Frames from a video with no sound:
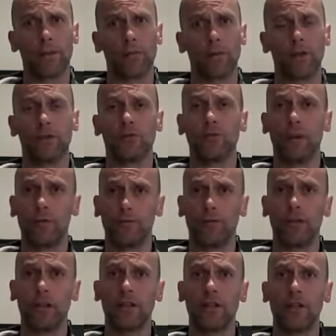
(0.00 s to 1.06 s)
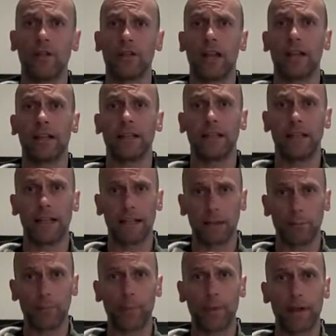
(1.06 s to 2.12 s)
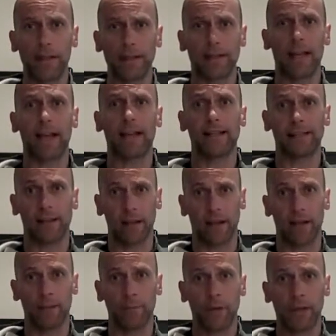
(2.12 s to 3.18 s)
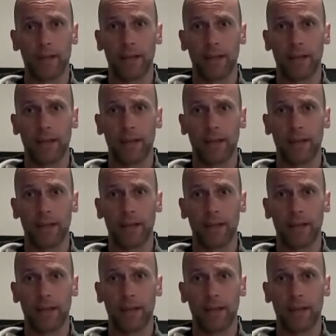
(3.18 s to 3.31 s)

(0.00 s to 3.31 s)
We're drip feeding you that little bit at a time.